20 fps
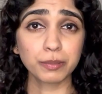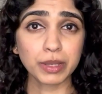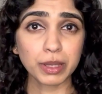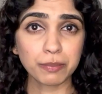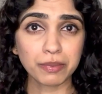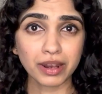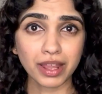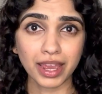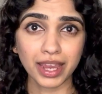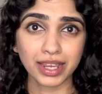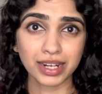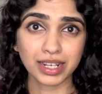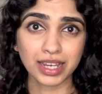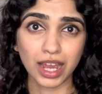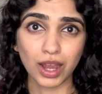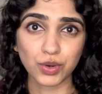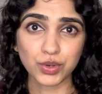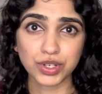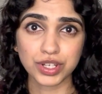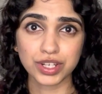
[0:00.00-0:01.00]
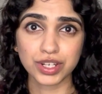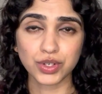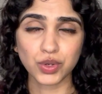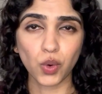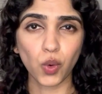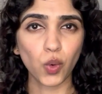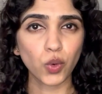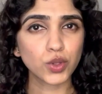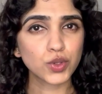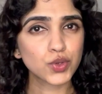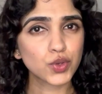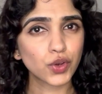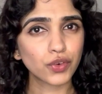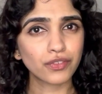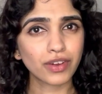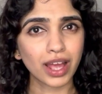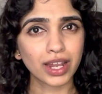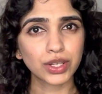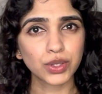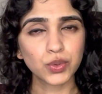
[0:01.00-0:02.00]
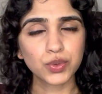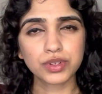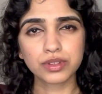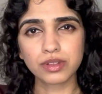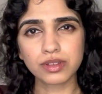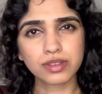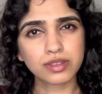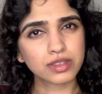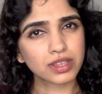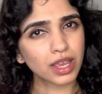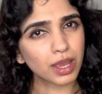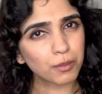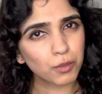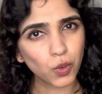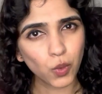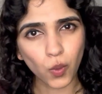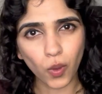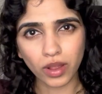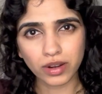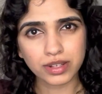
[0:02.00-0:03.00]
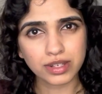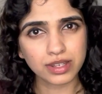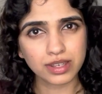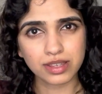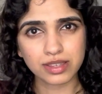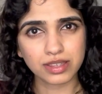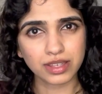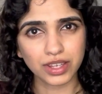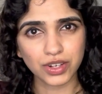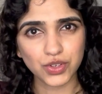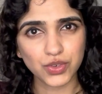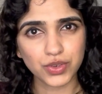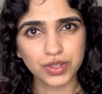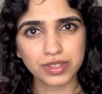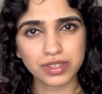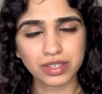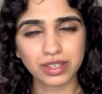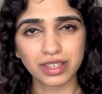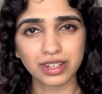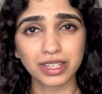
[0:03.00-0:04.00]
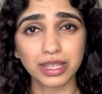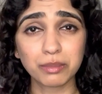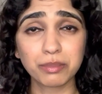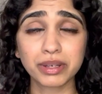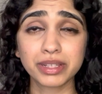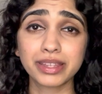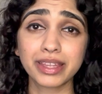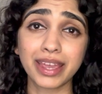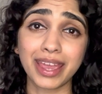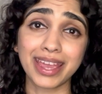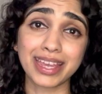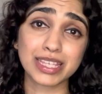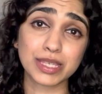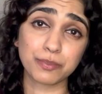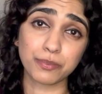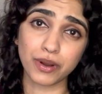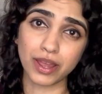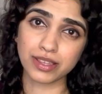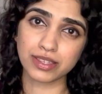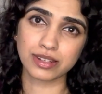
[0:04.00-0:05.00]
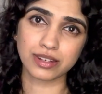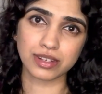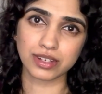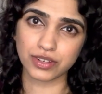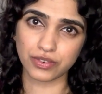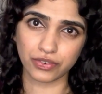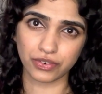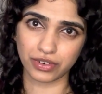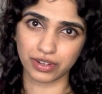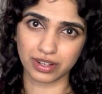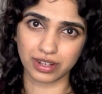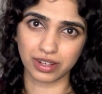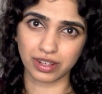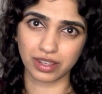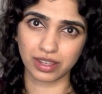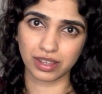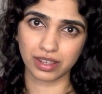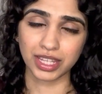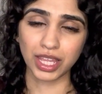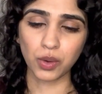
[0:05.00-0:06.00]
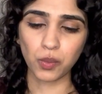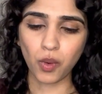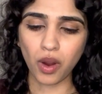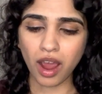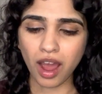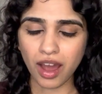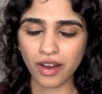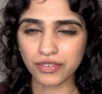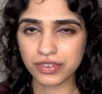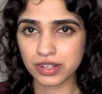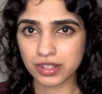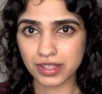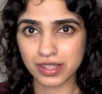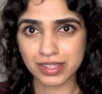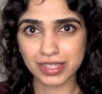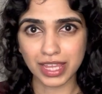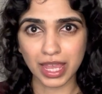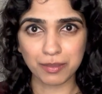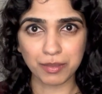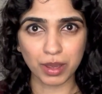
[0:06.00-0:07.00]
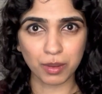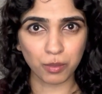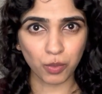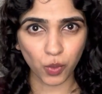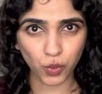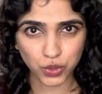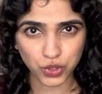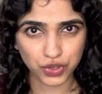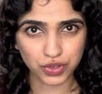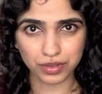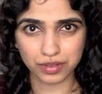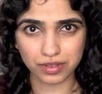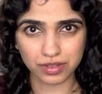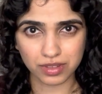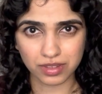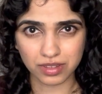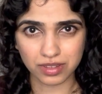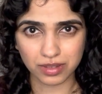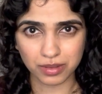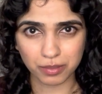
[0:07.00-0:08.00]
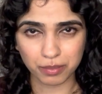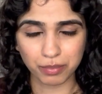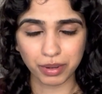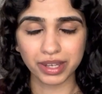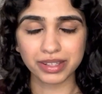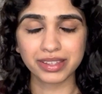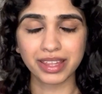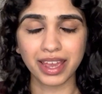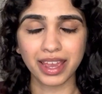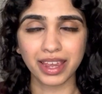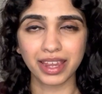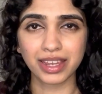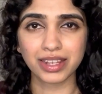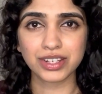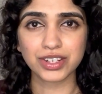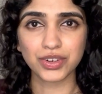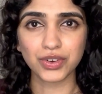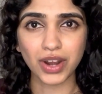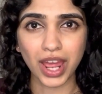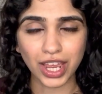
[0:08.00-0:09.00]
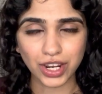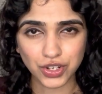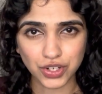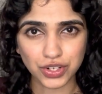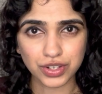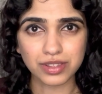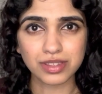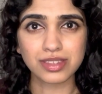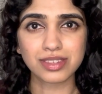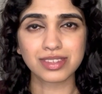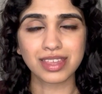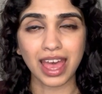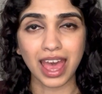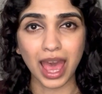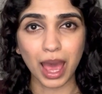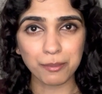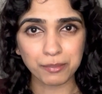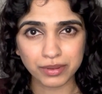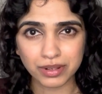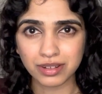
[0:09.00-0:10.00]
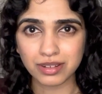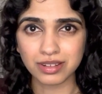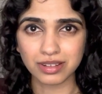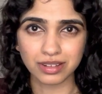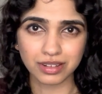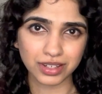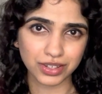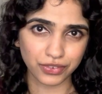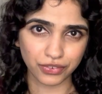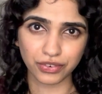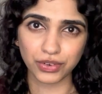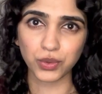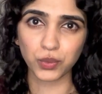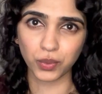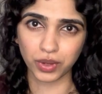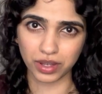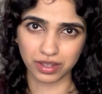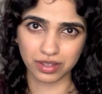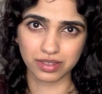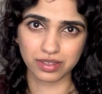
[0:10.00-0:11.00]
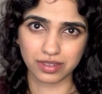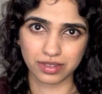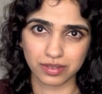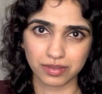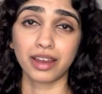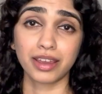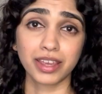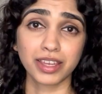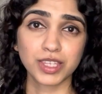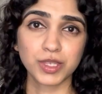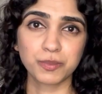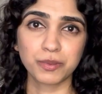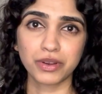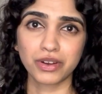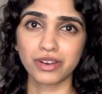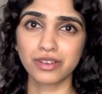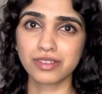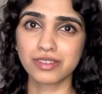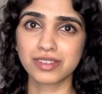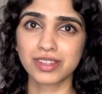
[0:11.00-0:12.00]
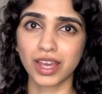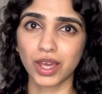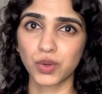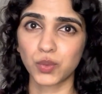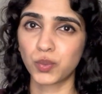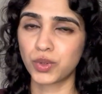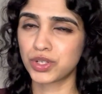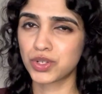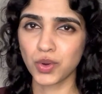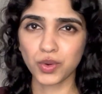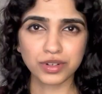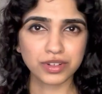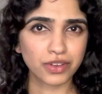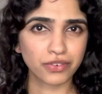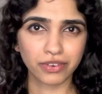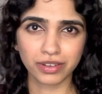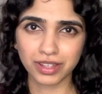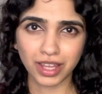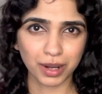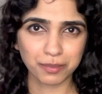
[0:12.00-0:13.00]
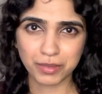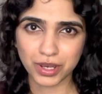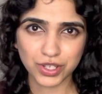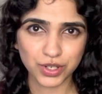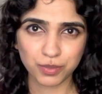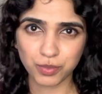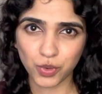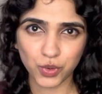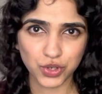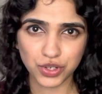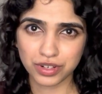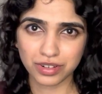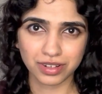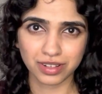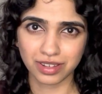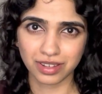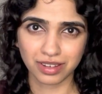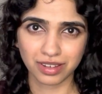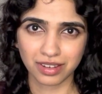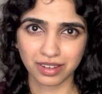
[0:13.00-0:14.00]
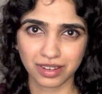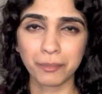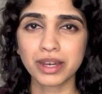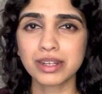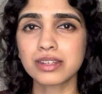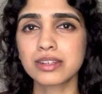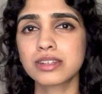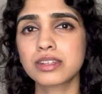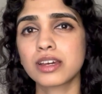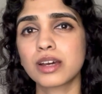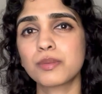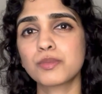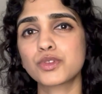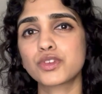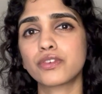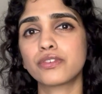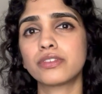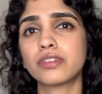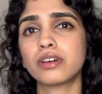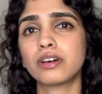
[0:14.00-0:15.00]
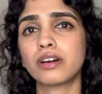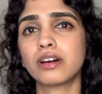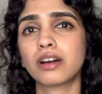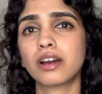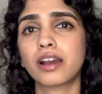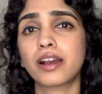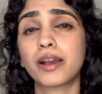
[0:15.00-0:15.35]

people I encountered also valued the same qualities intrinsically, but they expressed it differently. They were after the same emotions, but their interactions happened in different ways. I experienced that we don't differ that much emotionally, but in terms of the